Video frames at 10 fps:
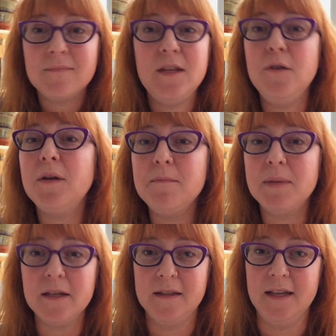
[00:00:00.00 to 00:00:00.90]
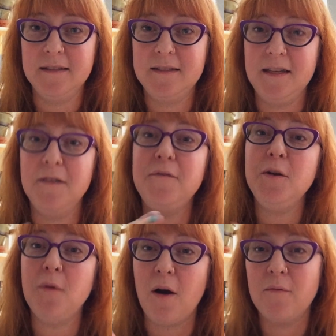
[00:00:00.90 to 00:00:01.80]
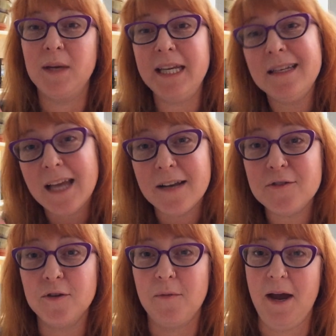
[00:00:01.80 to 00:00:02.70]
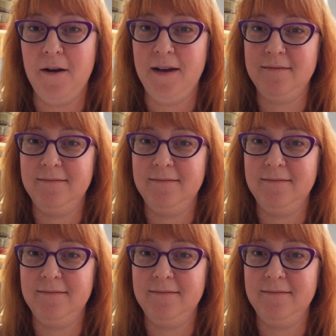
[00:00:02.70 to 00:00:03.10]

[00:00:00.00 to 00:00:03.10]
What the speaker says: You can build this if you are really intentional about it.